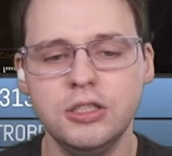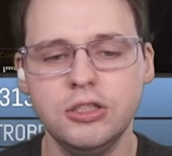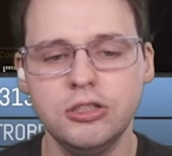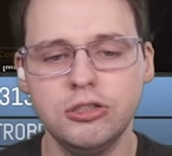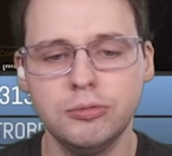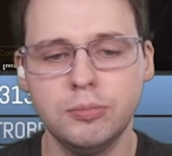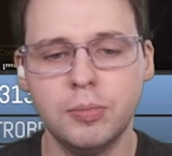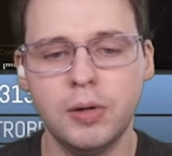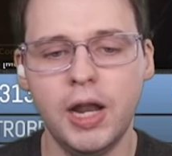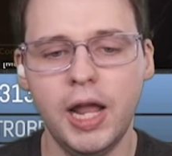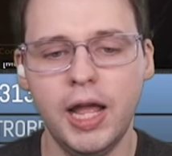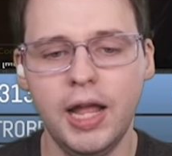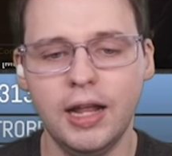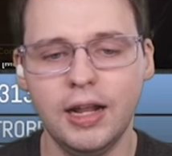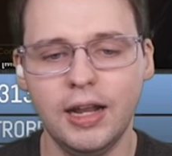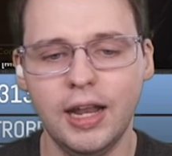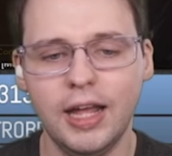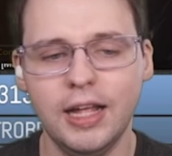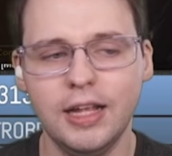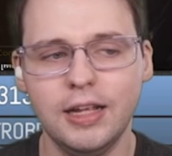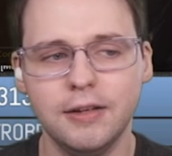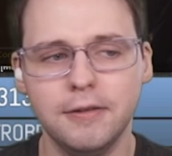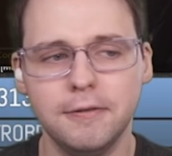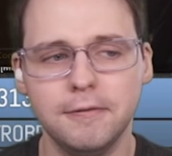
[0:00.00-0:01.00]
just playing
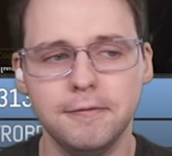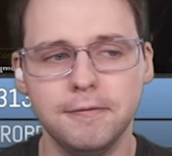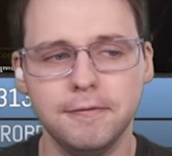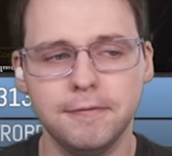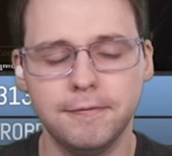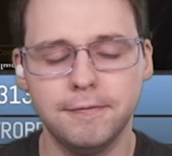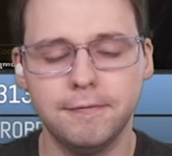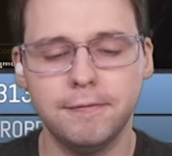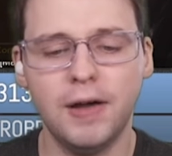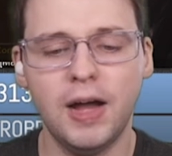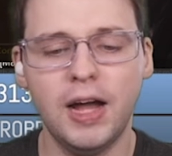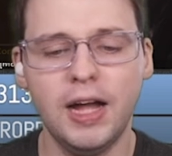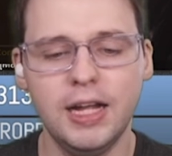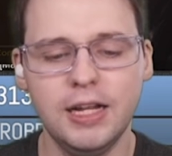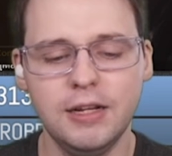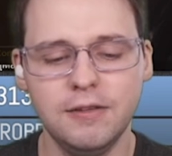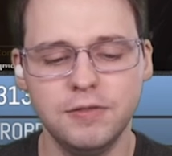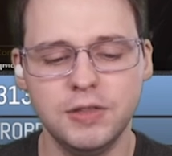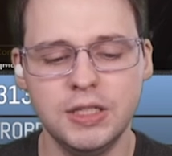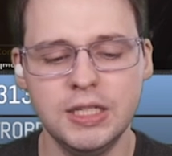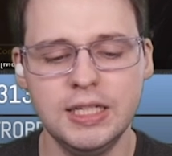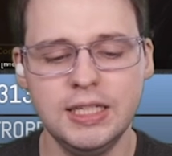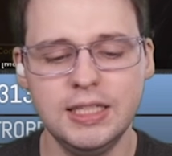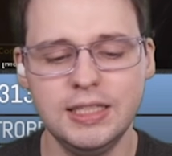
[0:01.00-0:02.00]
like
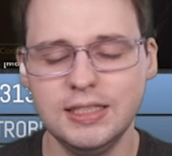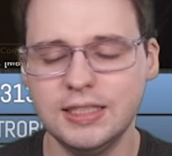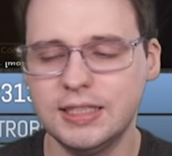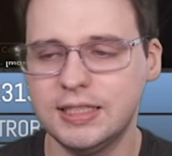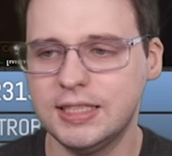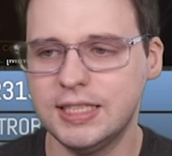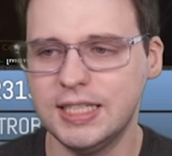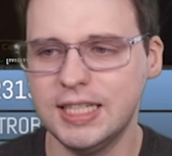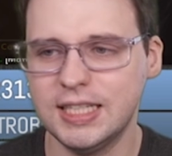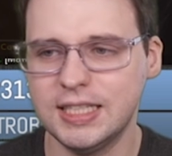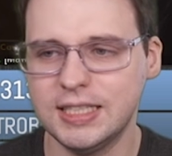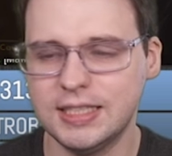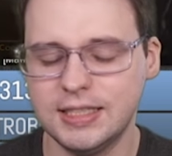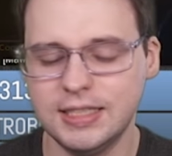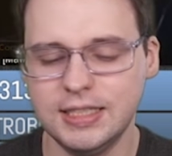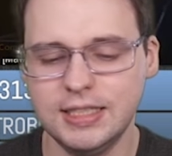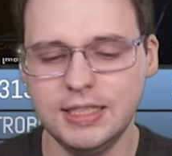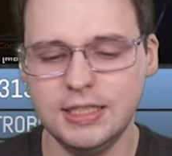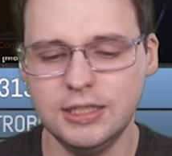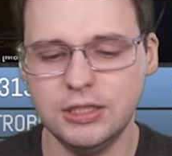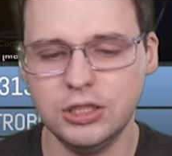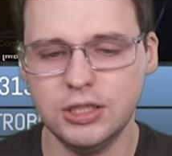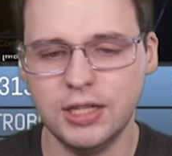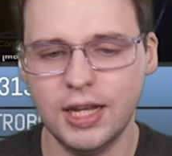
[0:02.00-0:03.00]
5D,
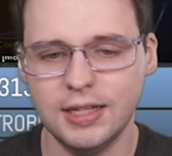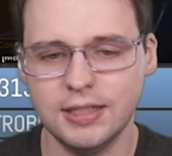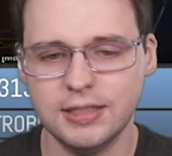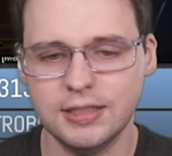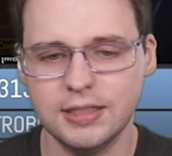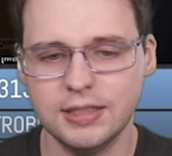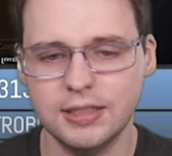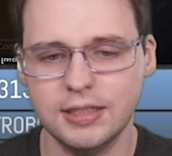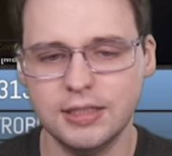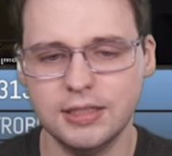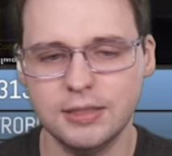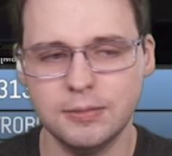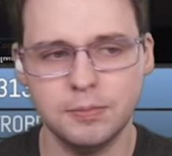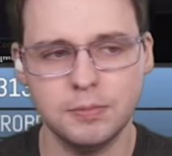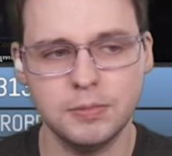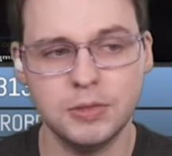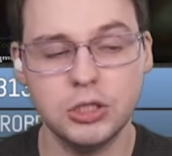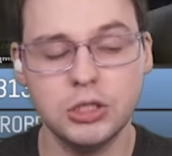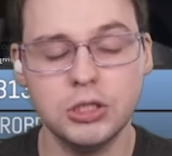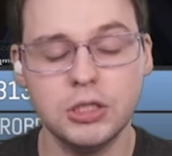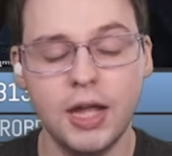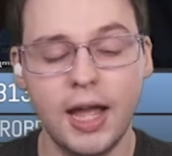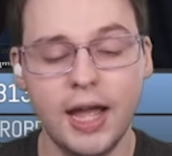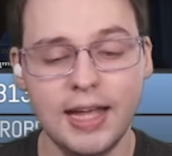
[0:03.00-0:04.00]
6D chess at
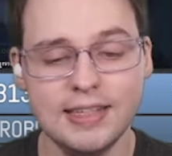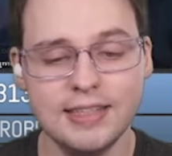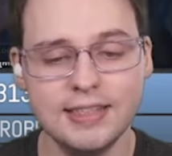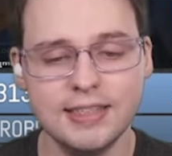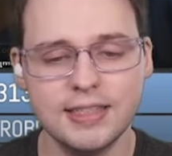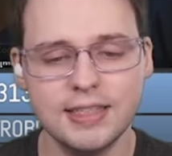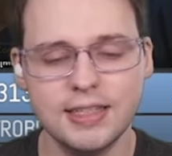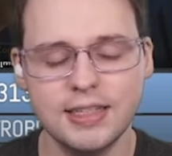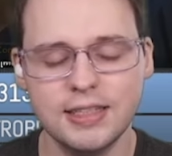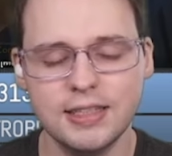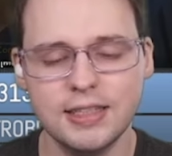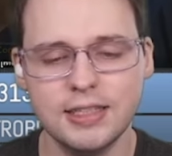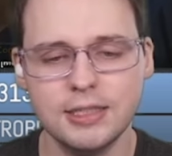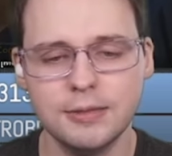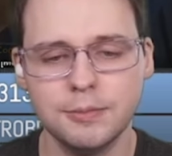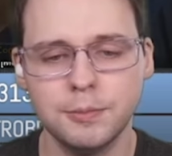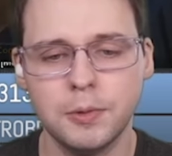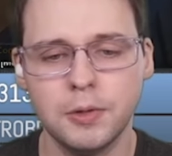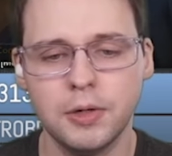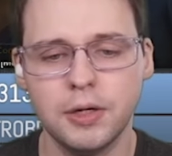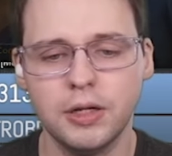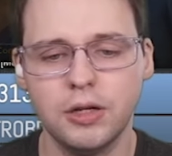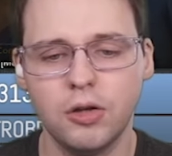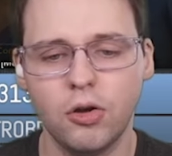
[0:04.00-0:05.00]
this
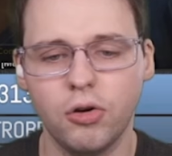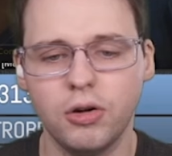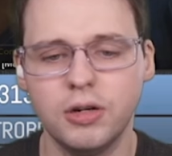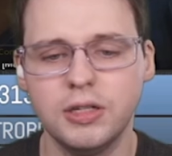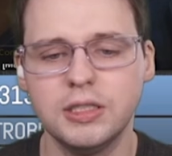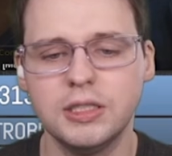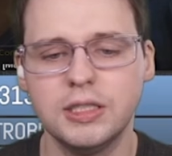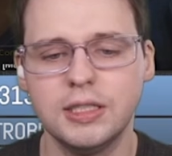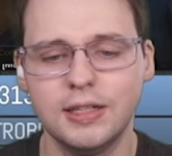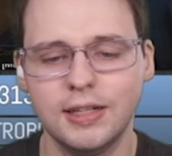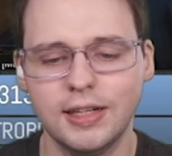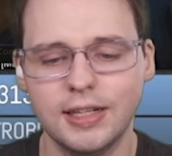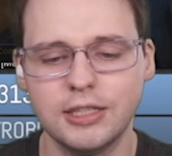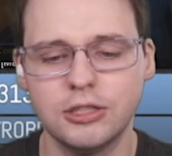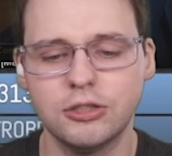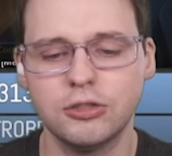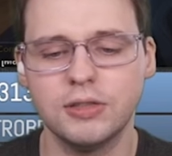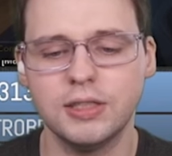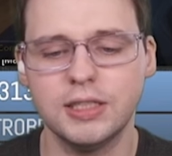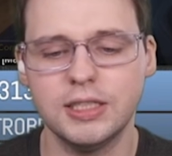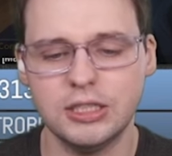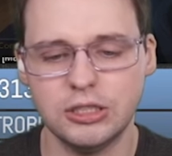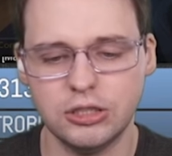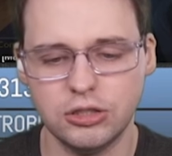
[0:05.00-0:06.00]
point, or is she
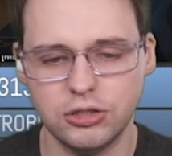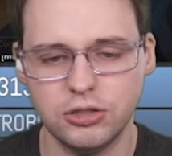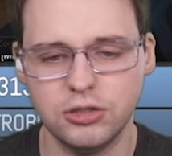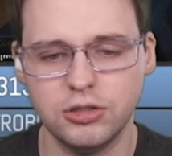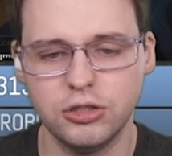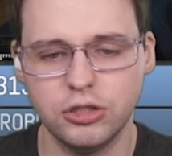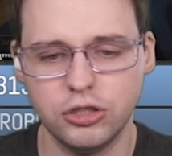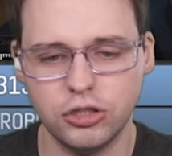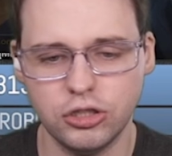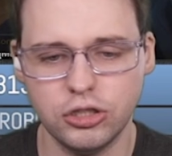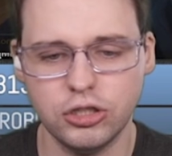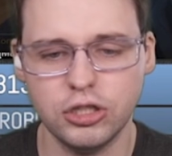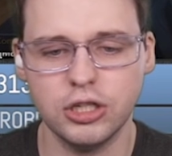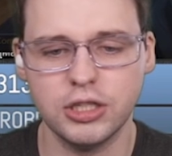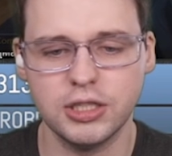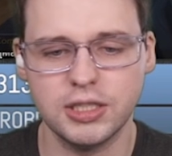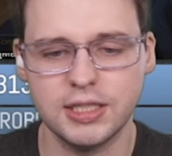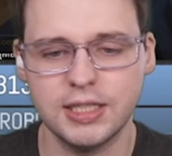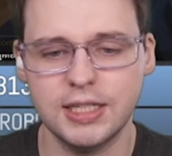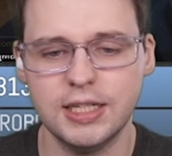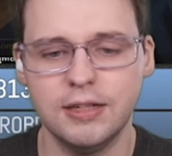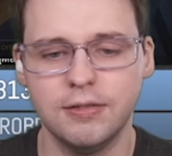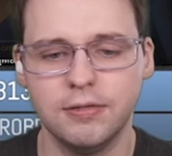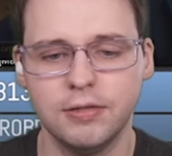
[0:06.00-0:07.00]
literally
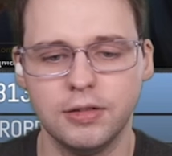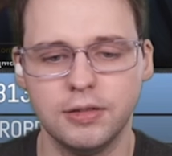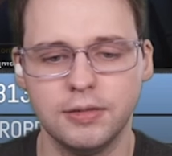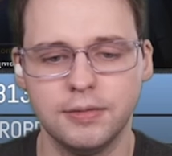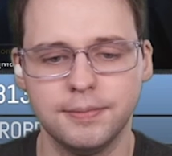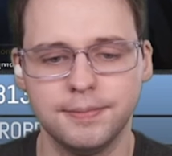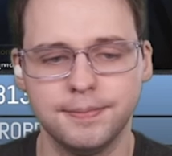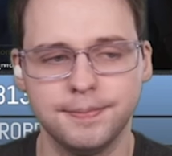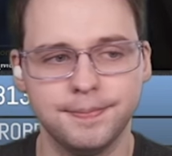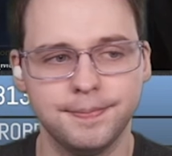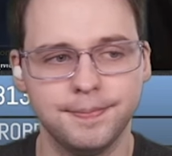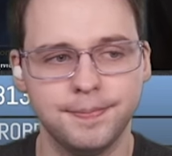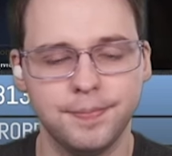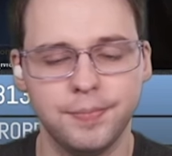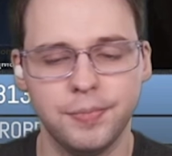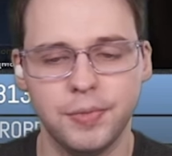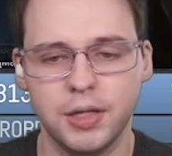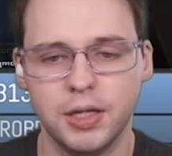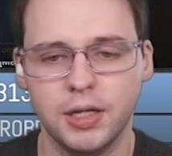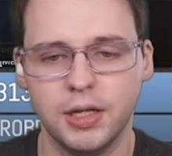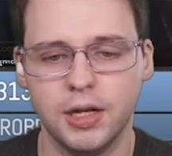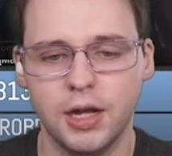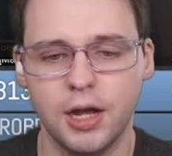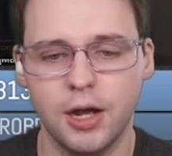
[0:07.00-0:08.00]
just evil?
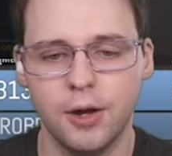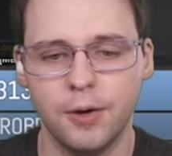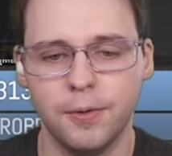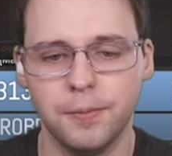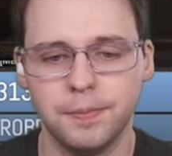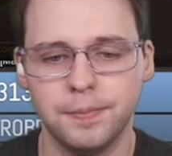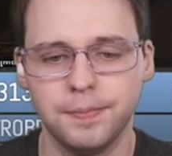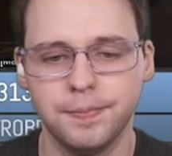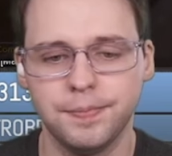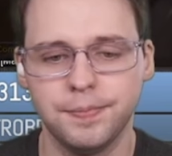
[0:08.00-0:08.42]
You know,